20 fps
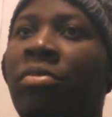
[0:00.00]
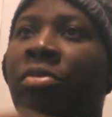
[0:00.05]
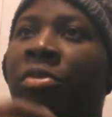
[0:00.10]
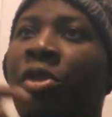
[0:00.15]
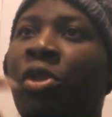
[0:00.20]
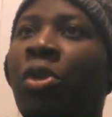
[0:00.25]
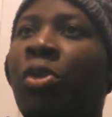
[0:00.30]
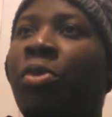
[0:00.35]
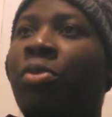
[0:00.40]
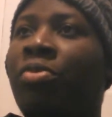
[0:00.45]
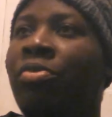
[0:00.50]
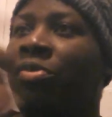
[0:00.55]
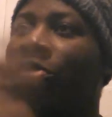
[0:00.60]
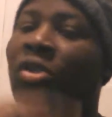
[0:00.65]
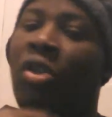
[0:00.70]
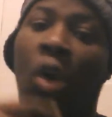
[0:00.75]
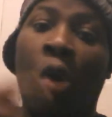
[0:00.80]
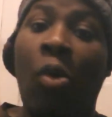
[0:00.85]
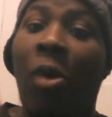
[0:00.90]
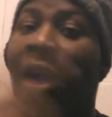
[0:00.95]
You'll
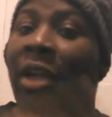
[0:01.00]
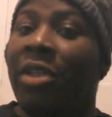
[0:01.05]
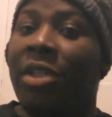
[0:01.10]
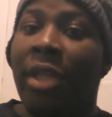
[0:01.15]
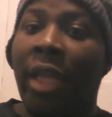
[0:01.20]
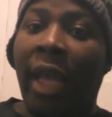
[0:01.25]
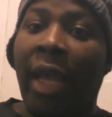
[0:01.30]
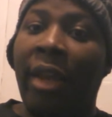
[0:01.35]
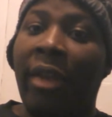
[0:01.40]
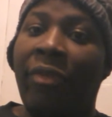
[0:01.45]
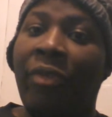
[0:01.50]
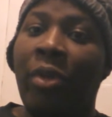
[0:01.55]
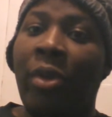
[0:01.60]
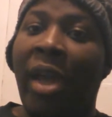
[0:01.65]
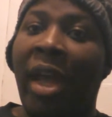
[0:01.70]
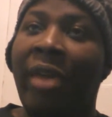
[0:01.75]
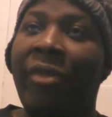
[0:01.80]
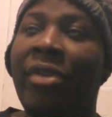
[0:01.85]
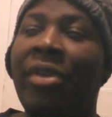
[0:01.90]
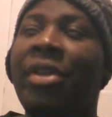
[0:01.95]
go watch that if you
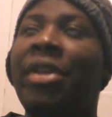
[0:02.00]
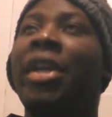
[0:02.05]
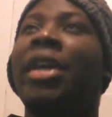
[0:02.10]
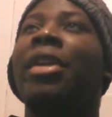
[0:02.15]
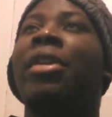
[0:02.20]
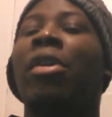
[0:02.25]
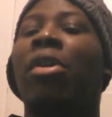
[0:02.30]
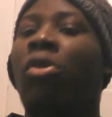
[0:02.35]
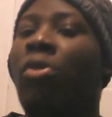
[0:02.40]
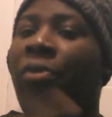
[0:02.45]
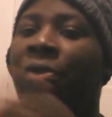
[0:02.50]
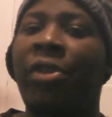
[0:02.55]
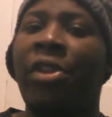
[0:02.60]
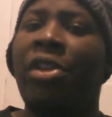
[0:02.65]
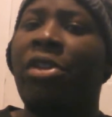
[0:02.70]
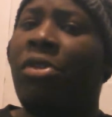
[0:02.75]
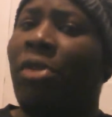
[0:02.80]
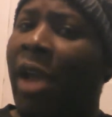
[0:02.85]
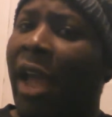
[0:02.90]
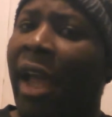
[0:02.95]
haven't yet.
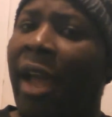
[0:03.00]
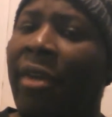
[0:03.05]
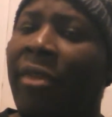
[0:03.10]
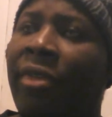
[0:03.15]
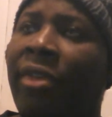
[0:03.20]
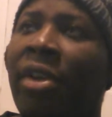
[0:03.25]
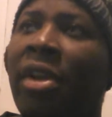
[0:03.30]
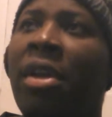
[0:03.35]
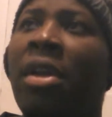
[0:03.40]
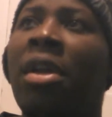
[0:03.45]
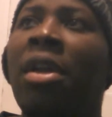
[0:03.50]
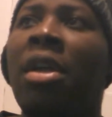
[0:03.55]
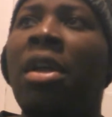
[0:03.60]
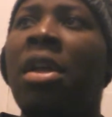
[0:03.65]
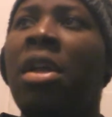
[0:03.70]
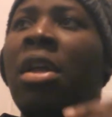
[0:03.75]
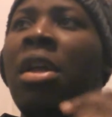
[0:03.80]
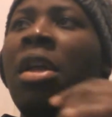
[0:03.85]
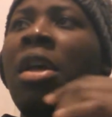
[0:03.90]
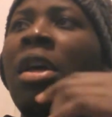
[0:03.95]
Hopefully you have.
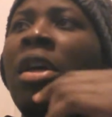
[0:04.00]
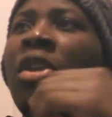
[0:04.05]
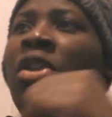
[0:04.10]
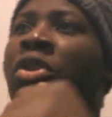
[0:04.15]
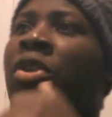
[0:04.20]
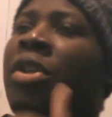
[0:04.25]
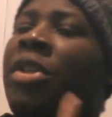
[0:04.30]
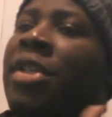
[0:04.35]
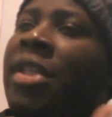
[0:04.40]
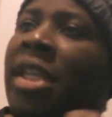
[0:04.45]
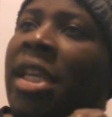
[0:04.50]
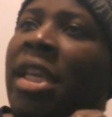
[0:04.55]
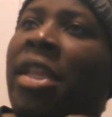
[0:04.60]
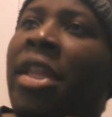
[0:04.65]
You can see